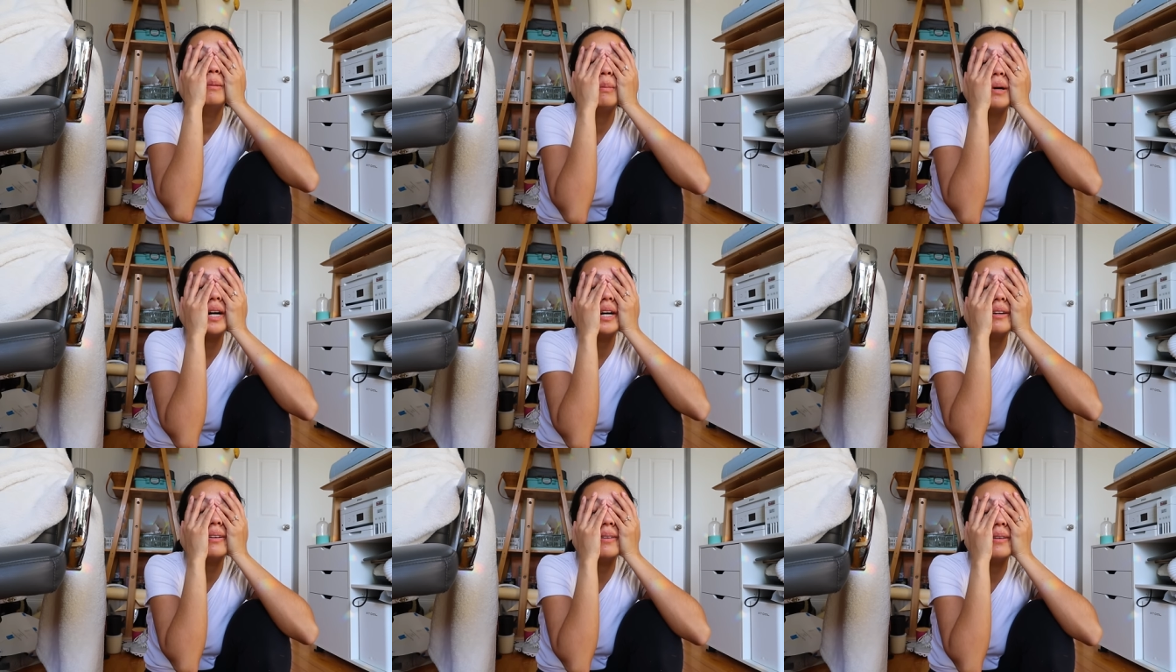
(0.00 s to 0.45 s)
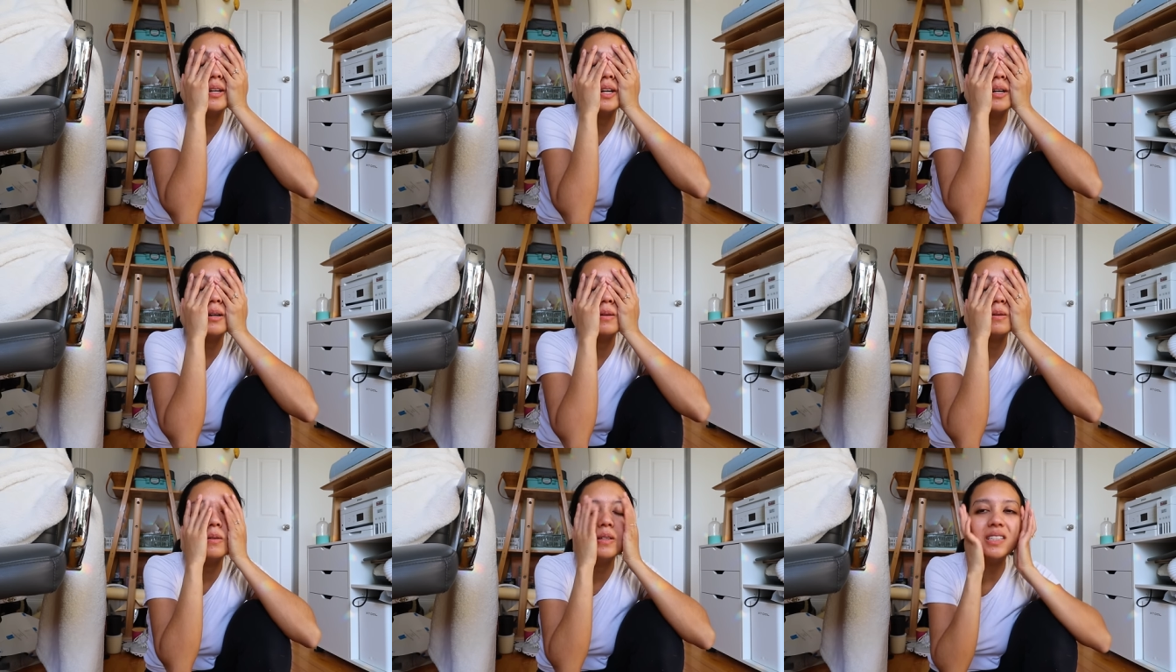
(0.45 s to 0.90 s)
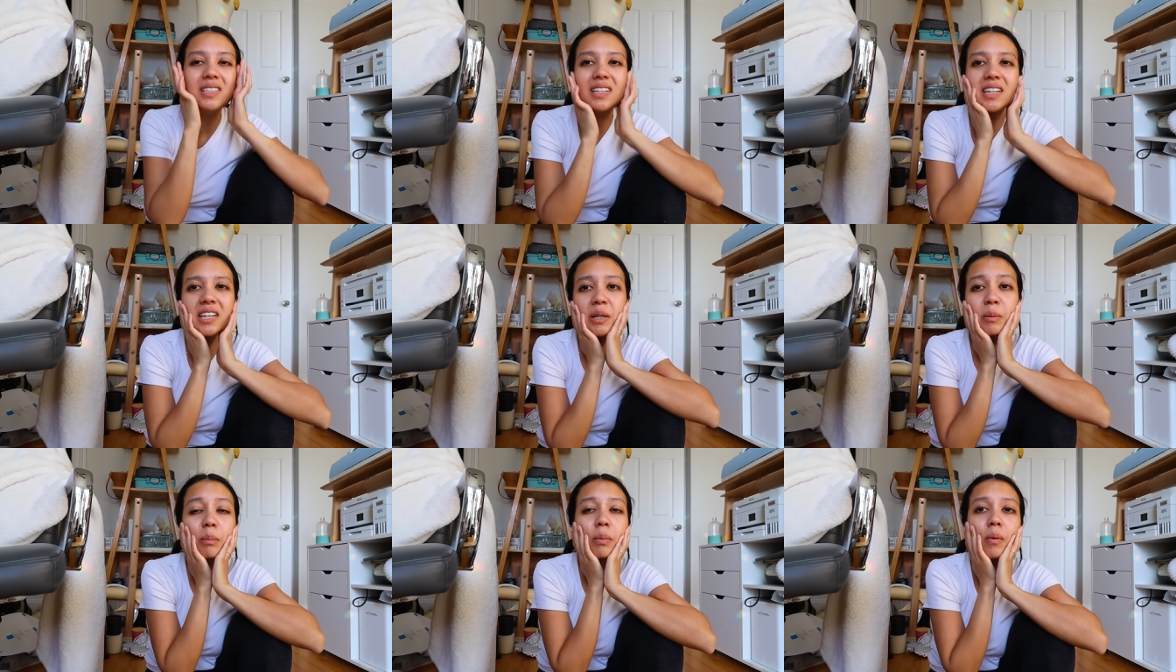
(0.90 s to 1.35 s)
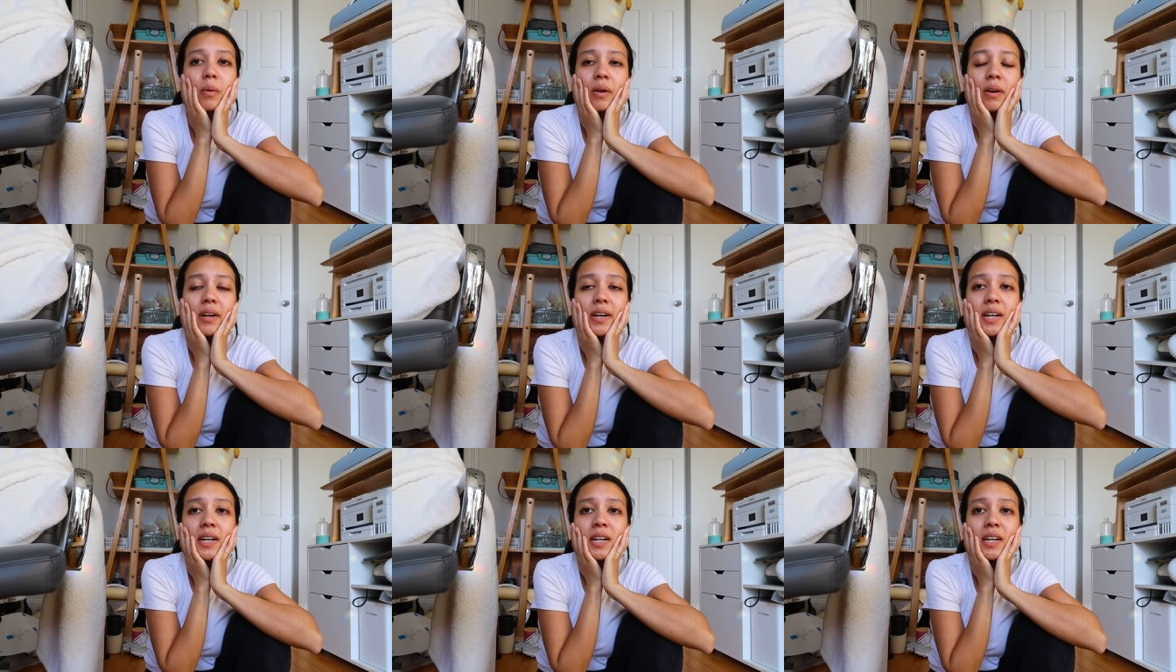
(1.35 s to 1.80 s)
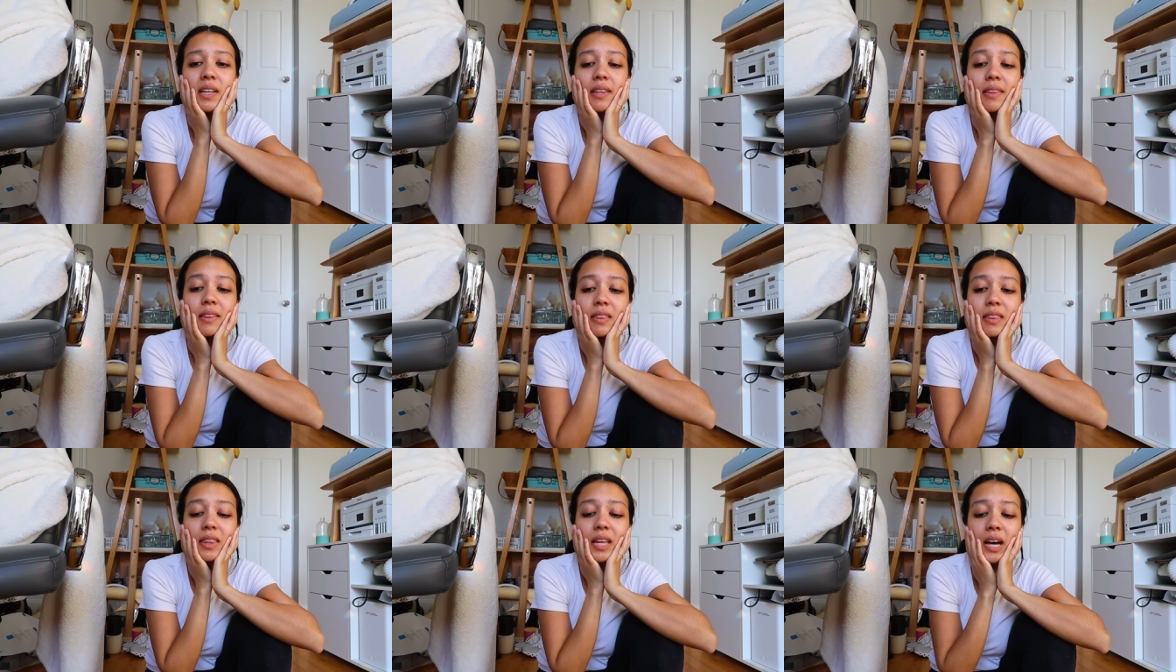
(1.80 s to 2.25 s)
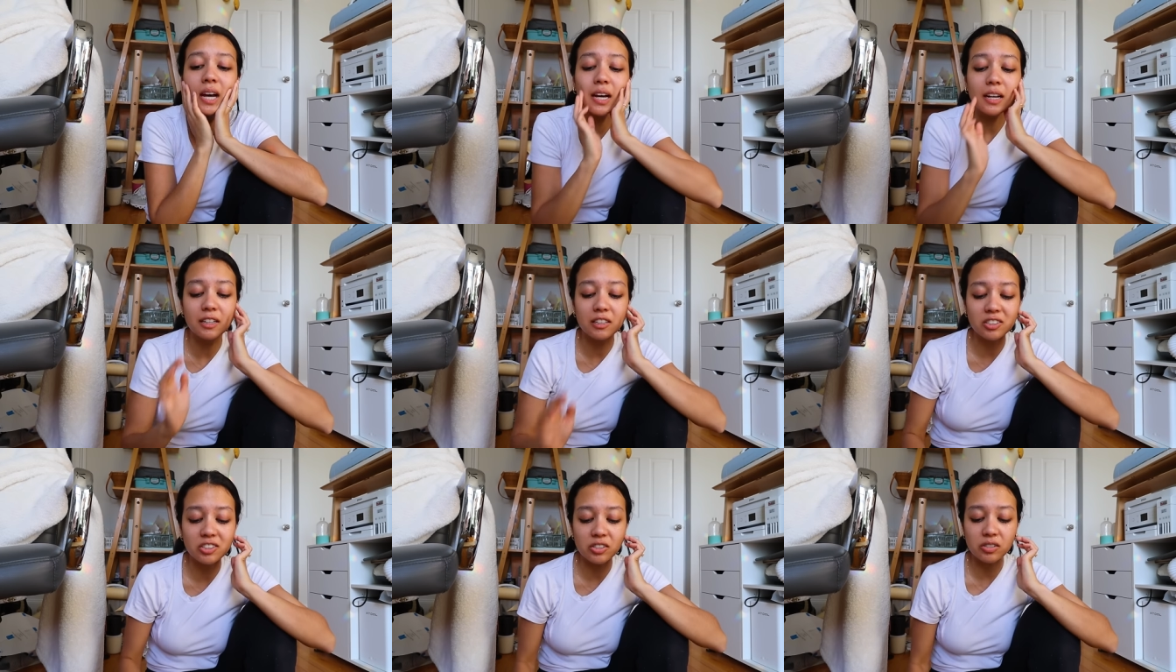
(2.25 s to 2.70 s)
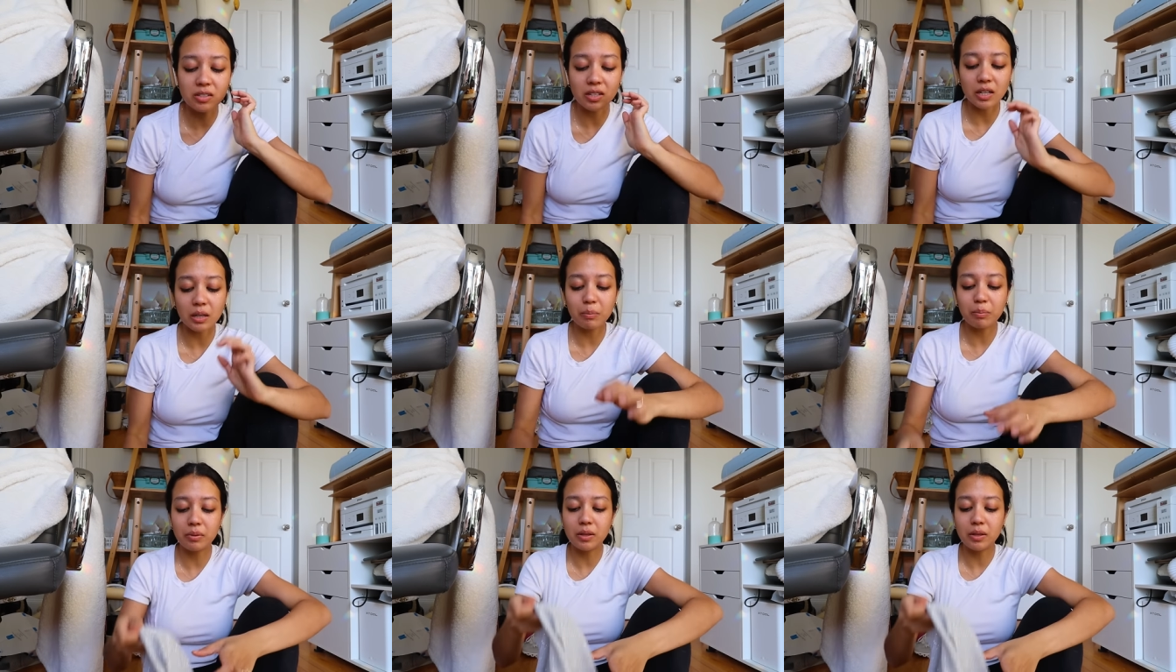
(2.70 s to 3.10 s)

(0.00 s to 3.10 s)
But I don't know, is it kind of boring that it's just like a